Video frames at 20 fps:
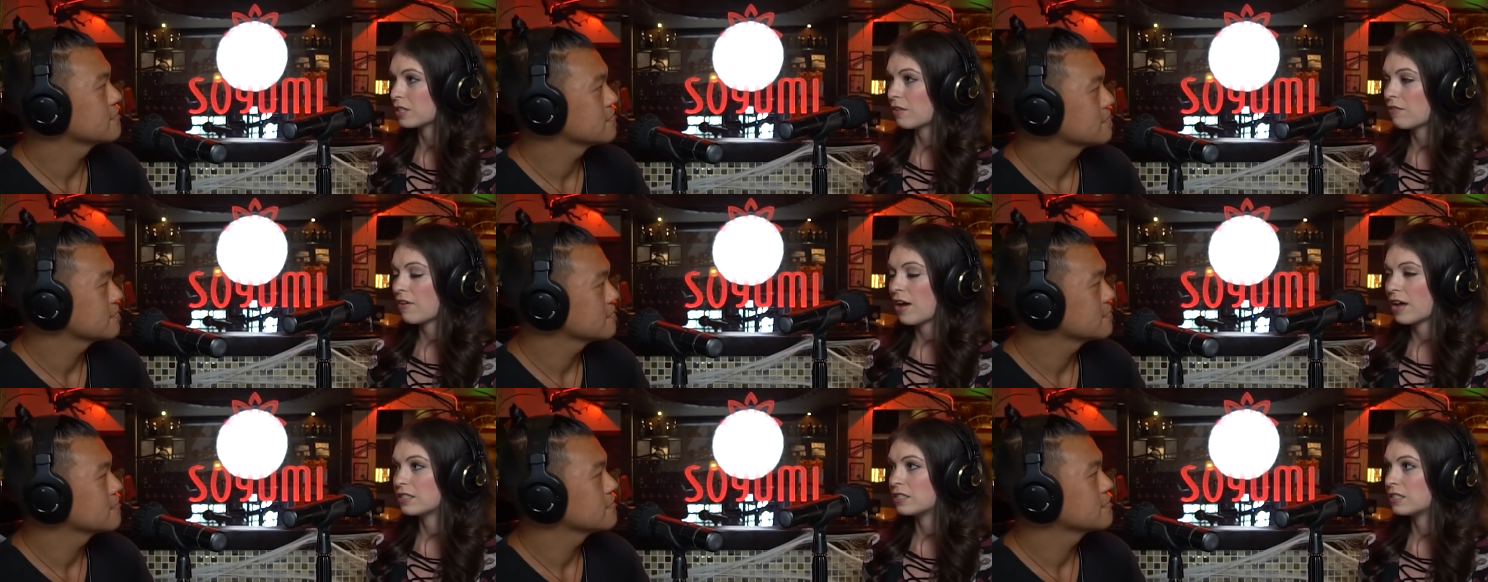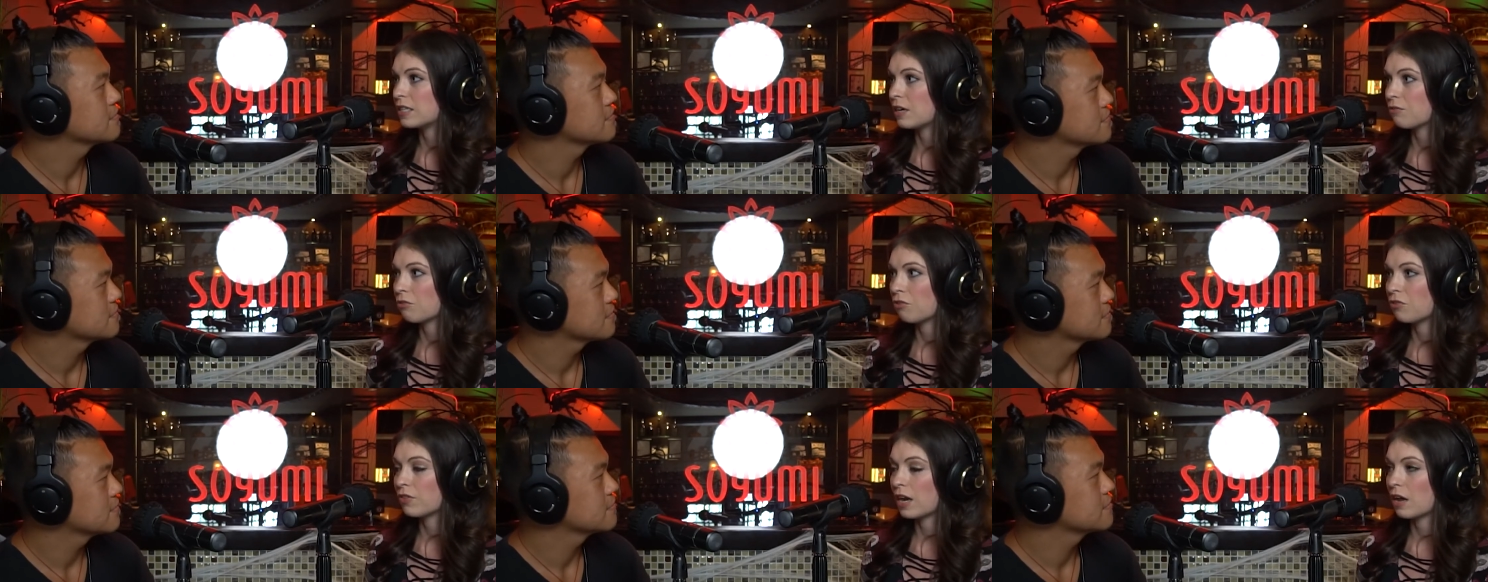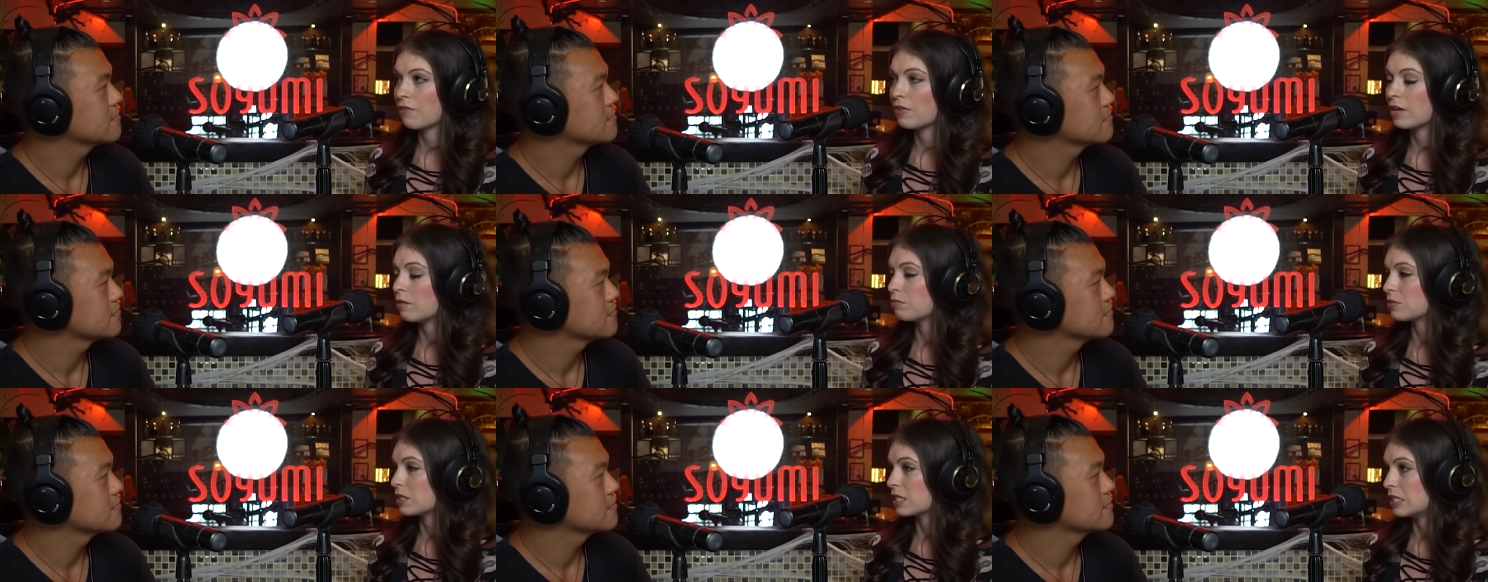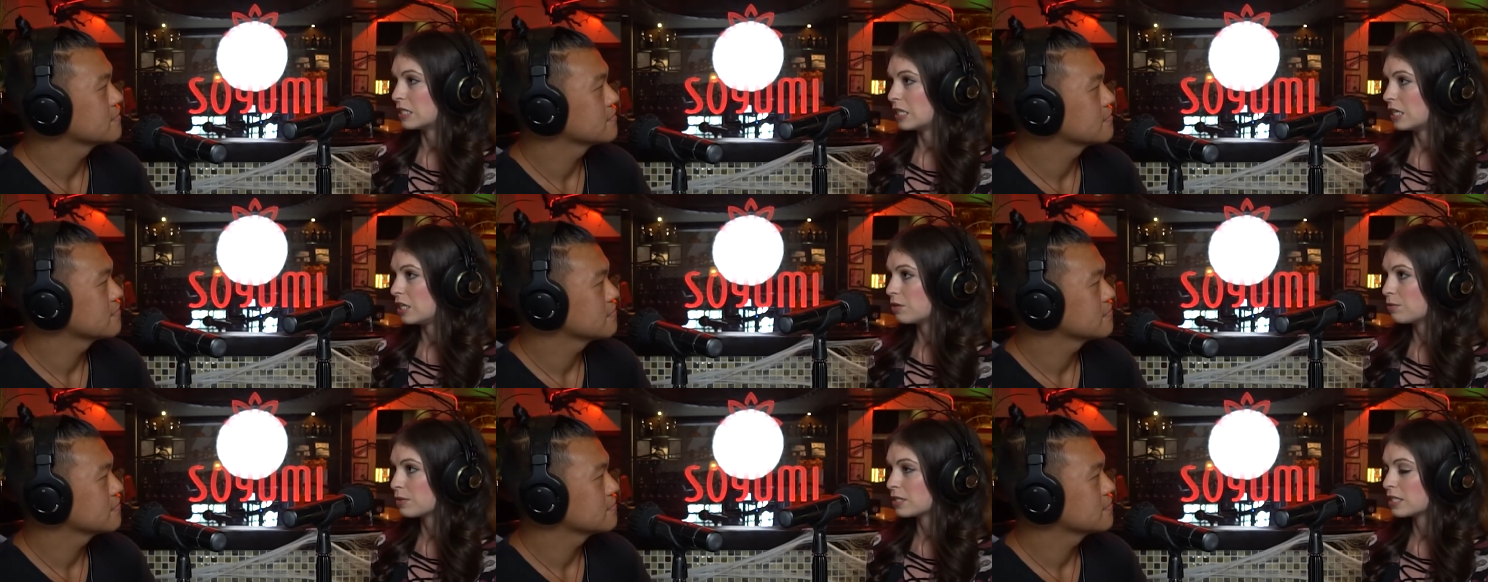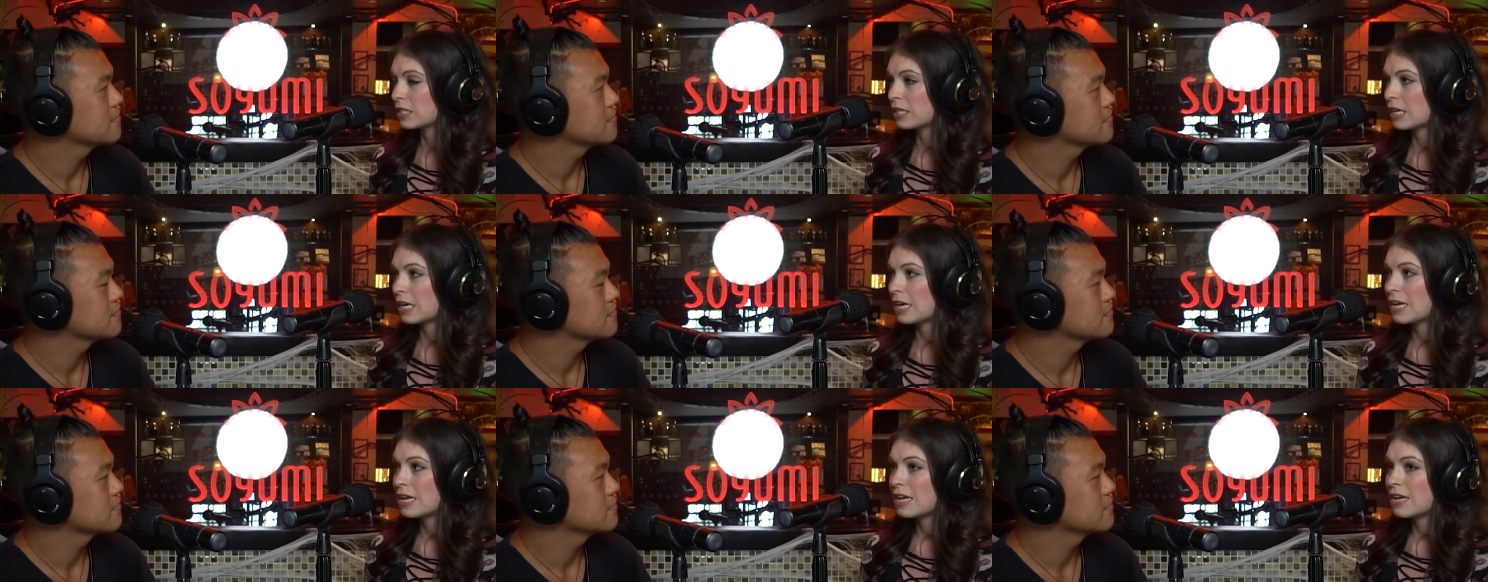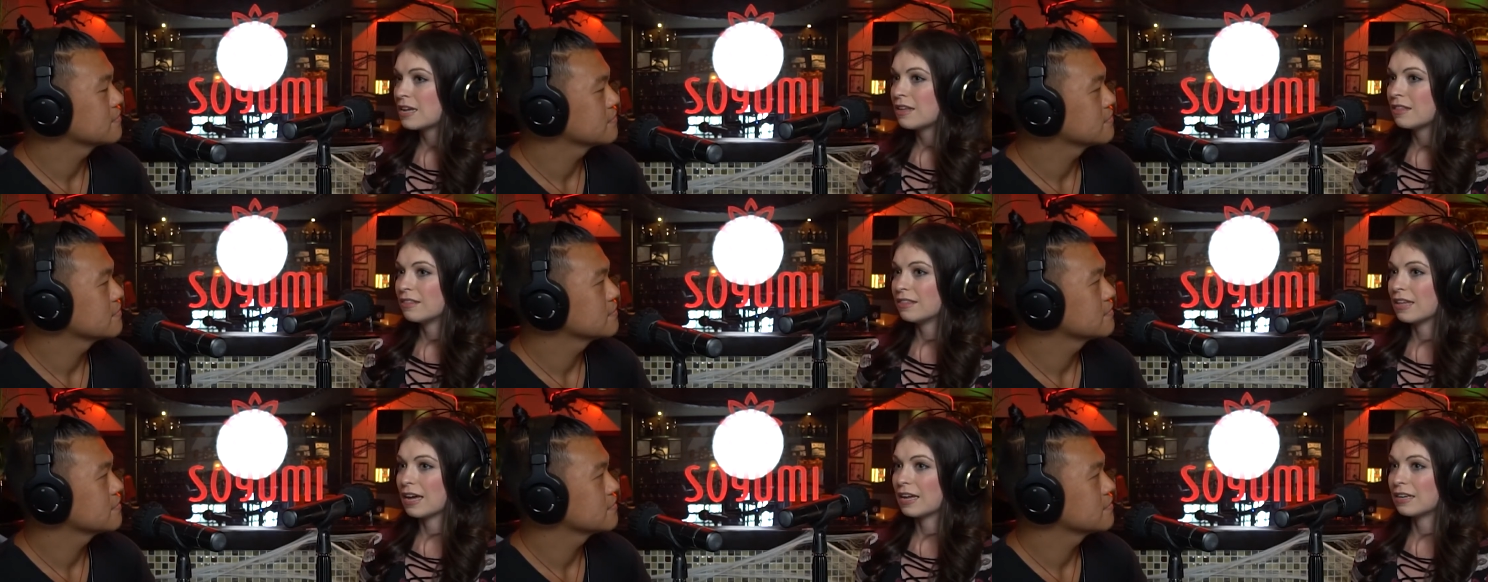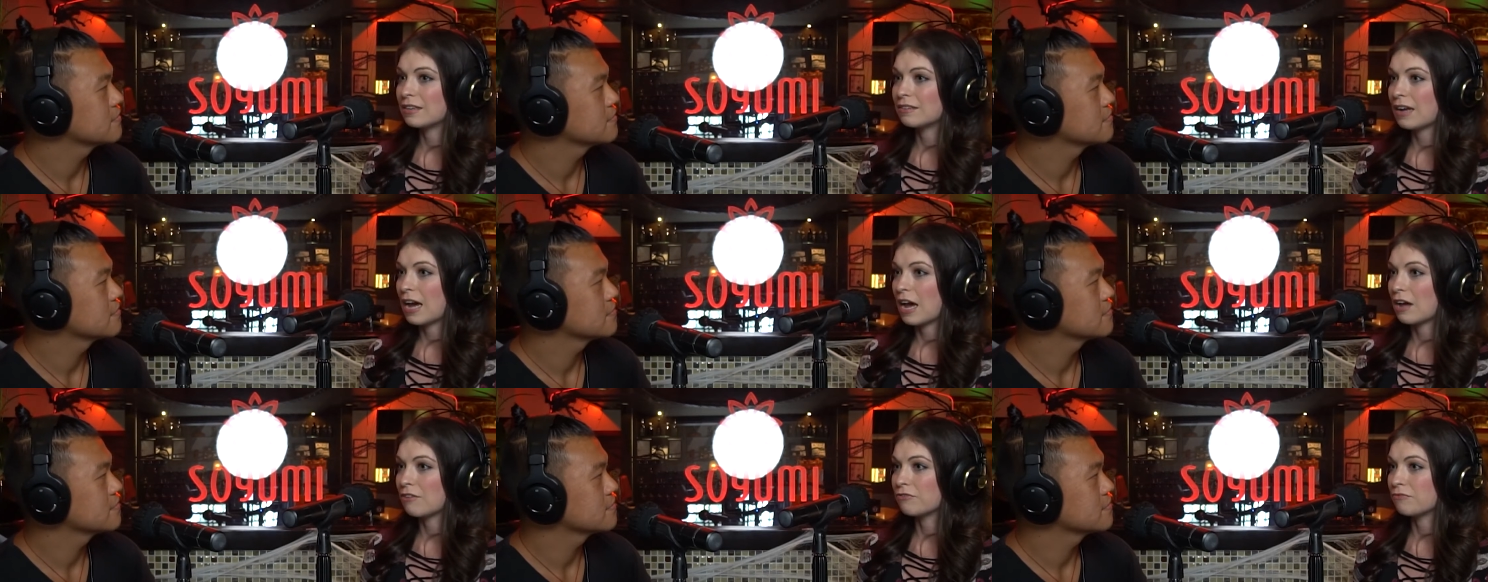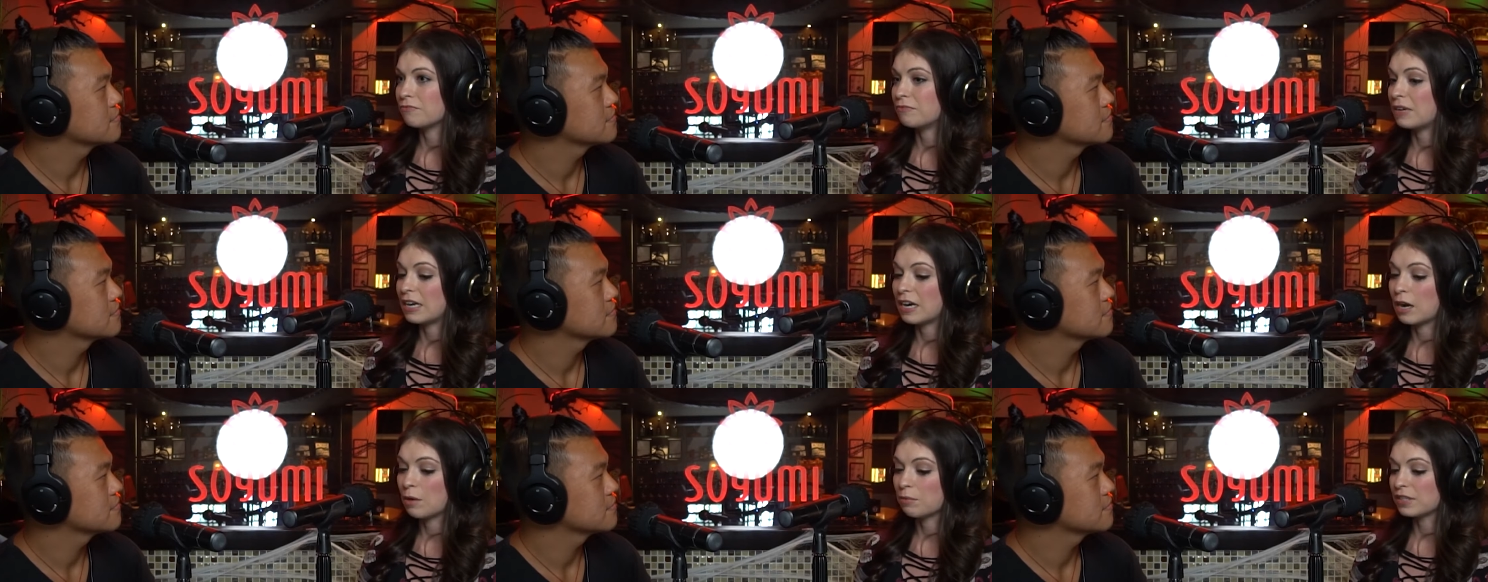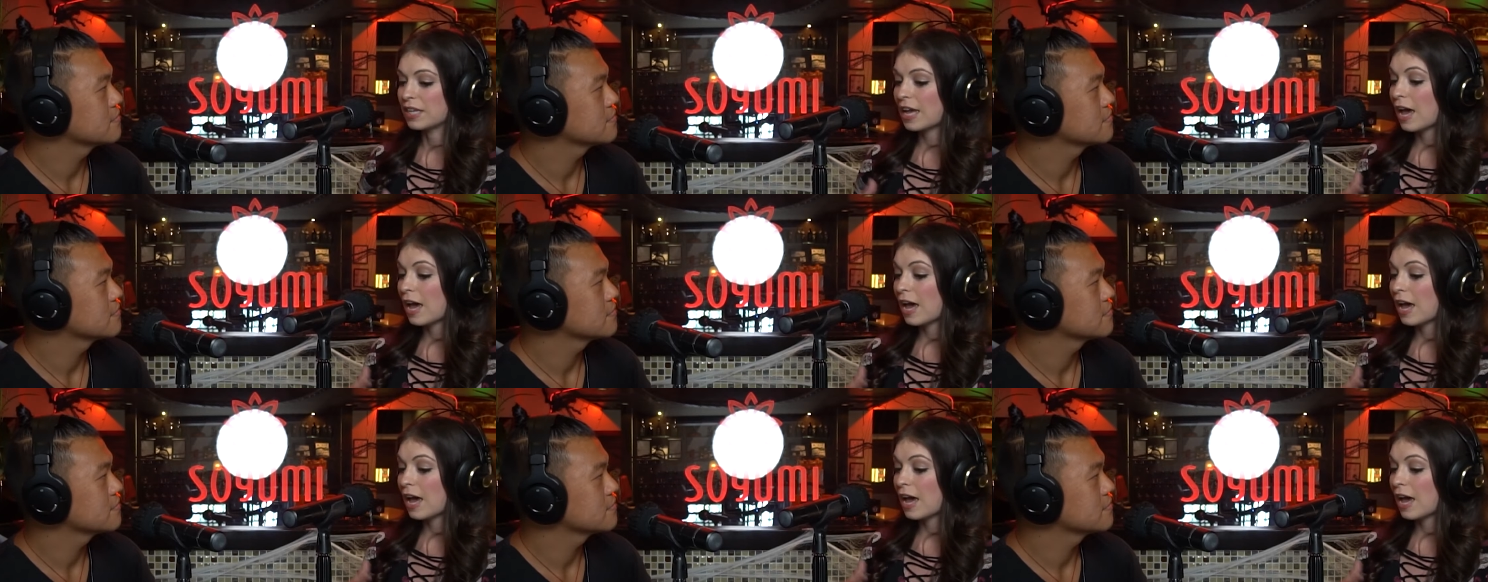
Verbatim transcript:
Speaker 1: I've had several that I've helped continuously that have needed help with